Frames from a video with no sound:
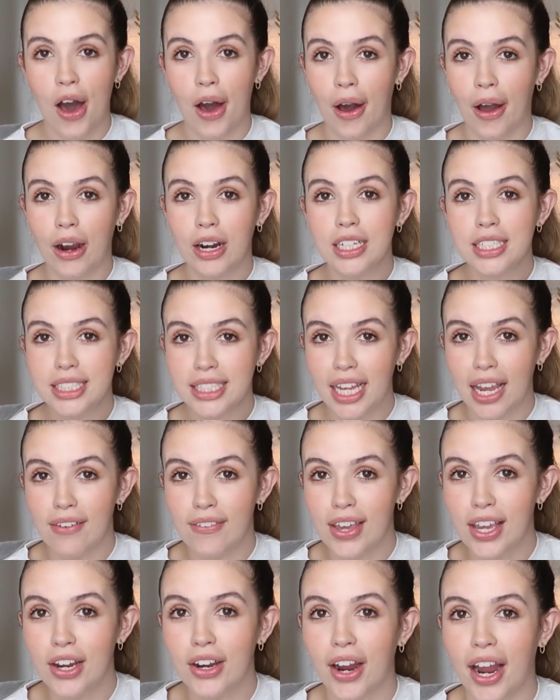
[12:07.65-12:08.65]
Our
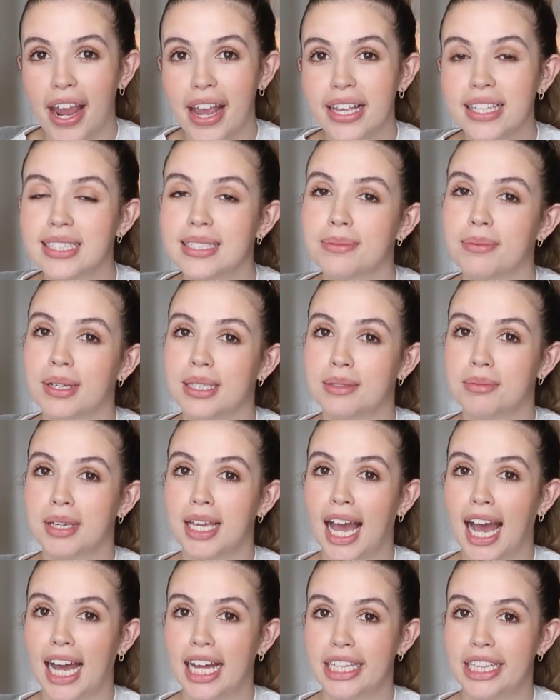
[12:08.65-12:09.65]
saving grace was
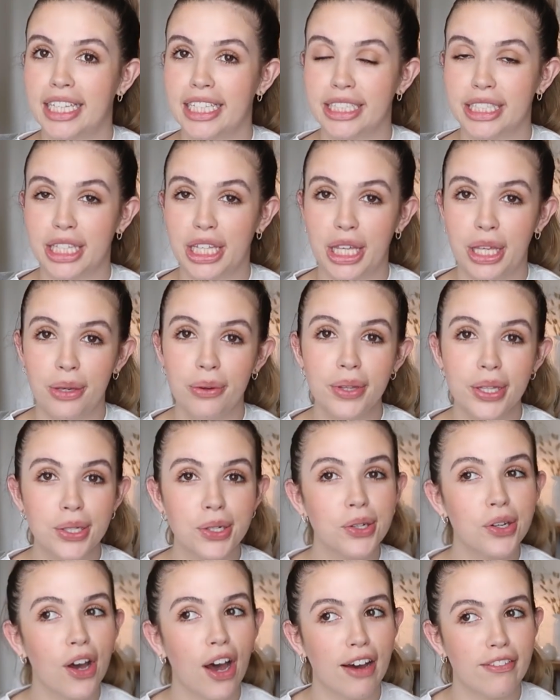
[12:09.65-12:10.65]
we had this cute
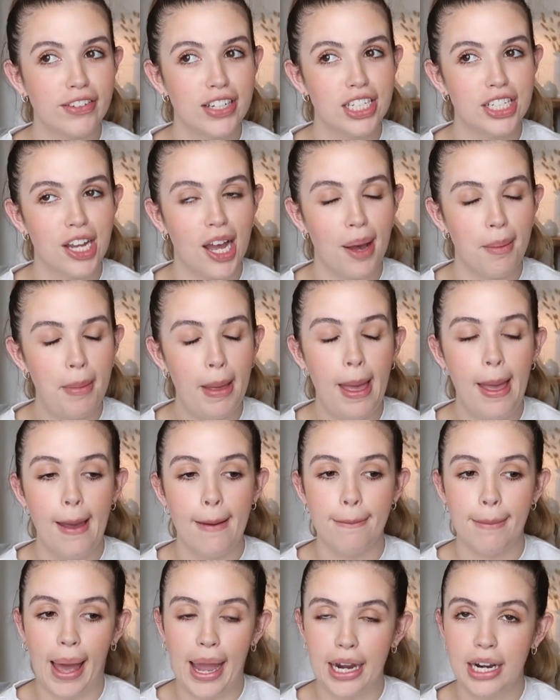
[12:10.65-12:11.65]
little coffee shop
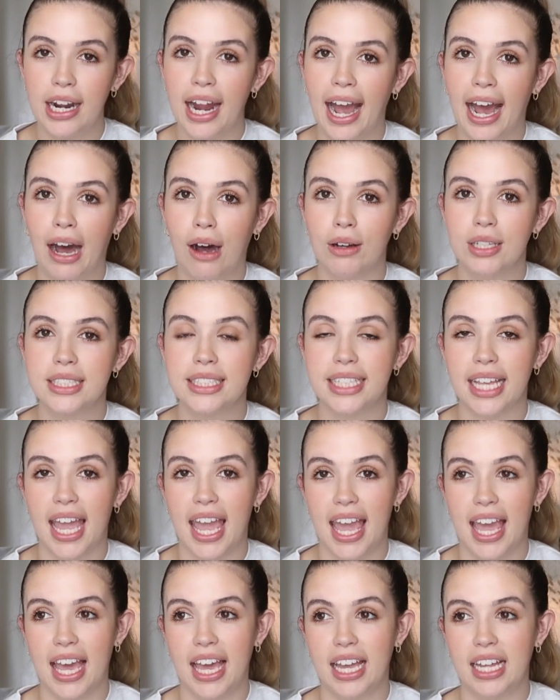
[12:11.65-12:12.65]
by our house,
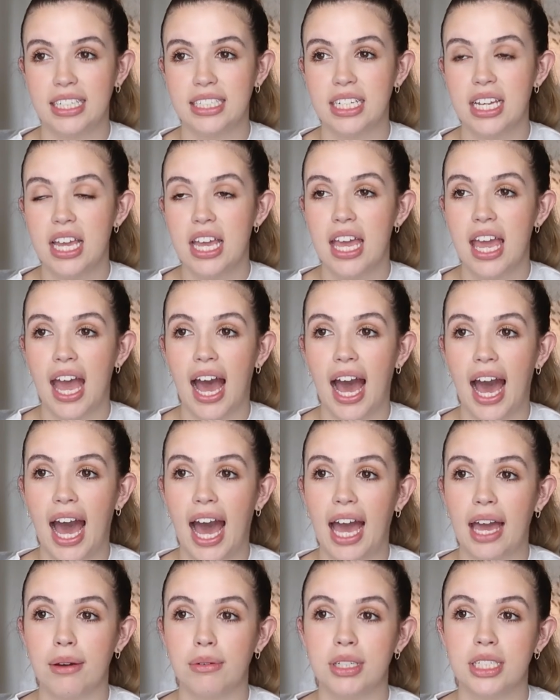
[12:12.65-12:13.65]
and
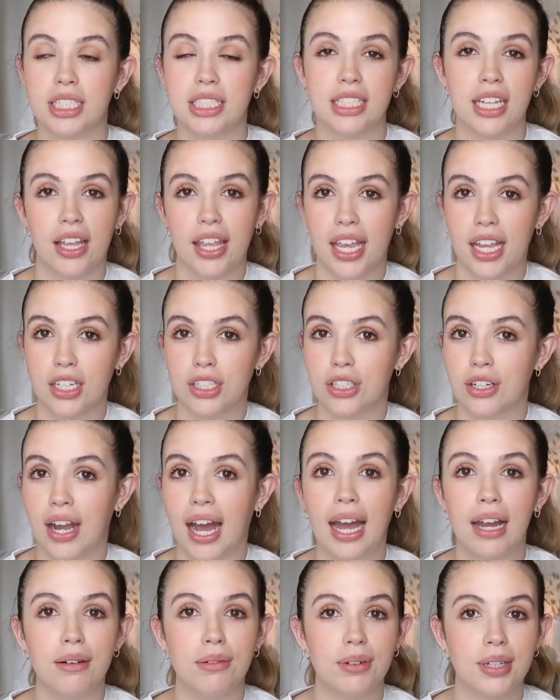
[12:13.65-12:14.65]
I would just tell Andrew,
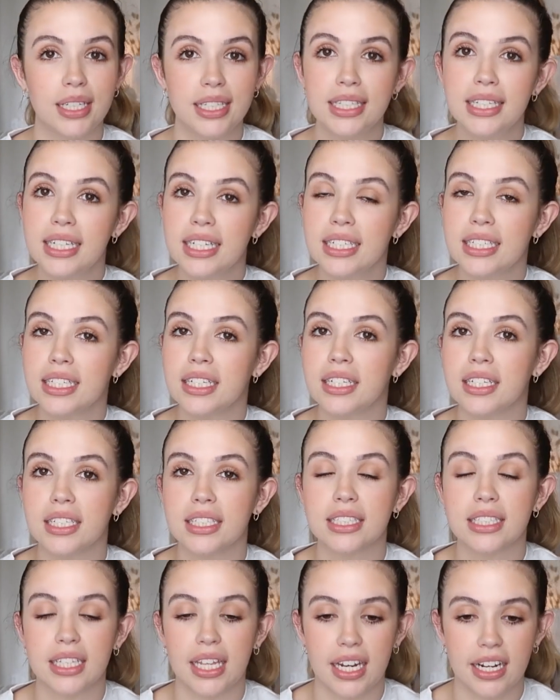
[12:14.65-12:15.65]
I really need to
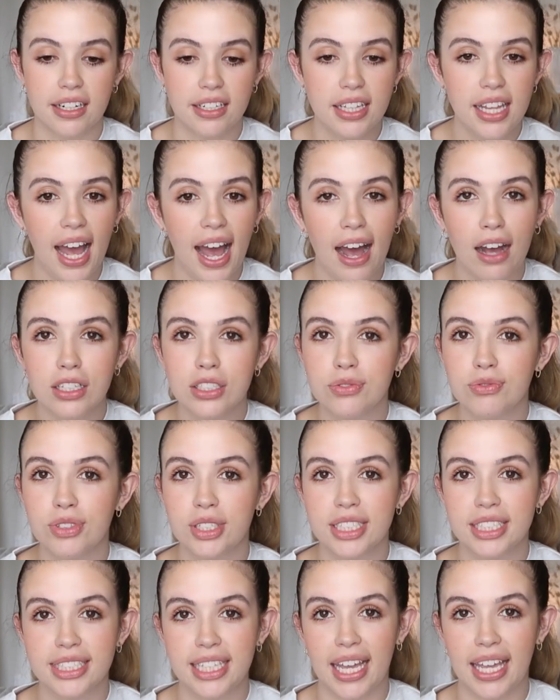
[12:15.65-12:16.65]
just get out of the house
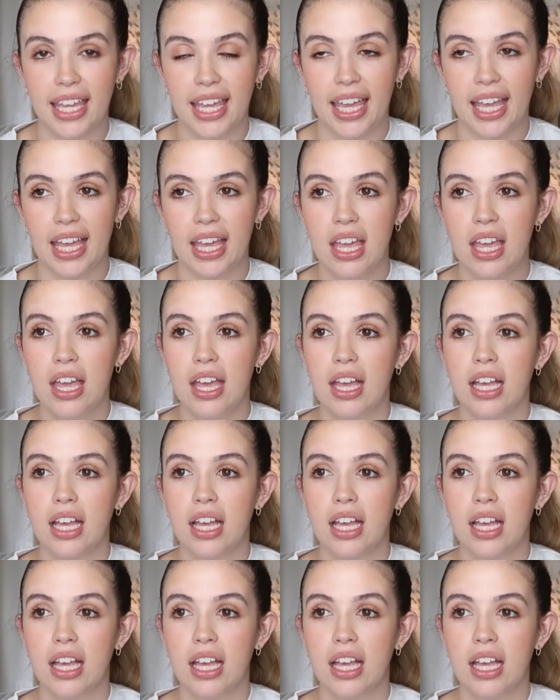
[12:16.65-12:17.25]
for a second.